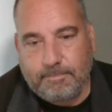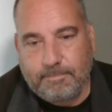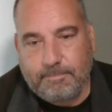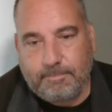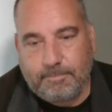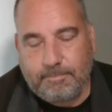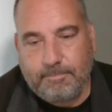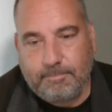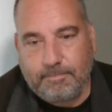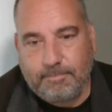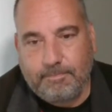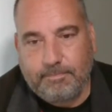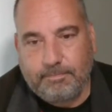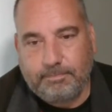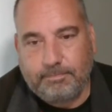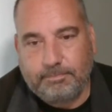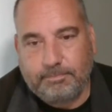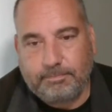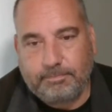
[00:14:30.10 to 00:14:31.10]

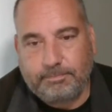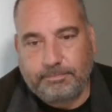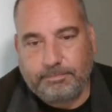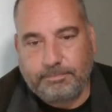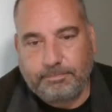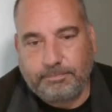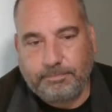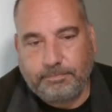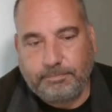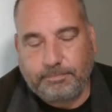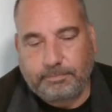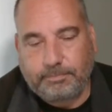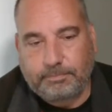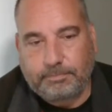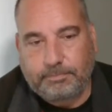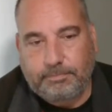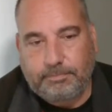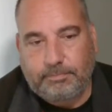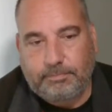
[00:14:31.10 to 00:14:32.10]

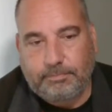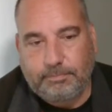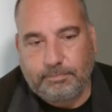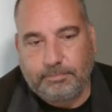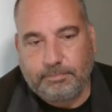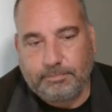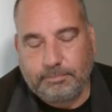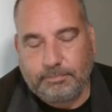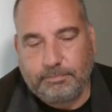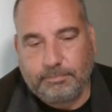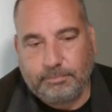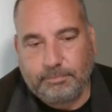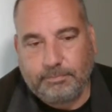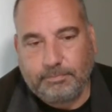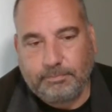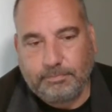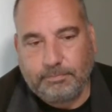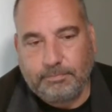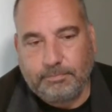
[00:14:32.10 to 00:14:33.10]

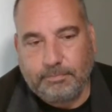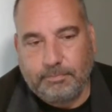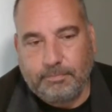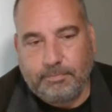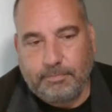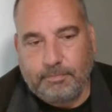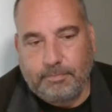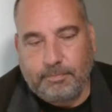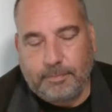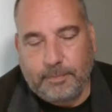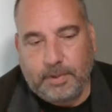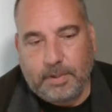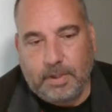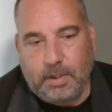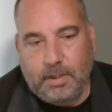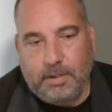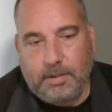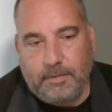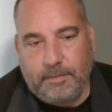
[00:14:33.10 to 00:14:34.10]

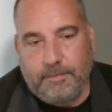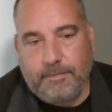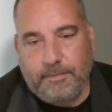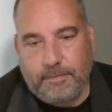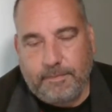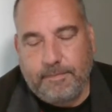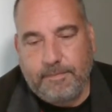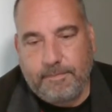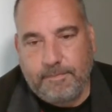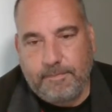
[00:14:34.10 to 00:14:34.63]
No words are spoken by the person on screen.